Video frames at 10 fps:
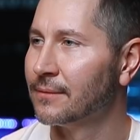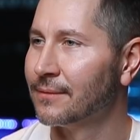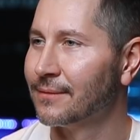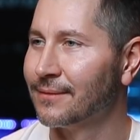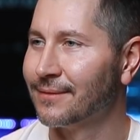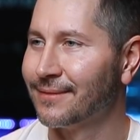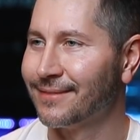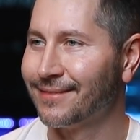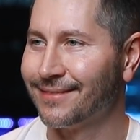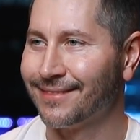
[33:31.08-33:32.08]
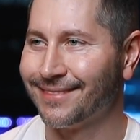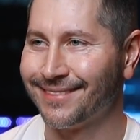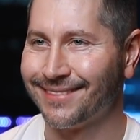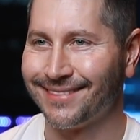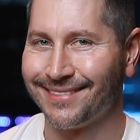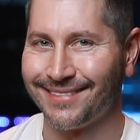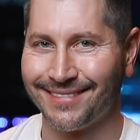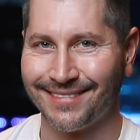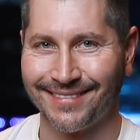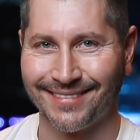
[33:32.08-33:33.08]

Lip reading: Nobody speaks.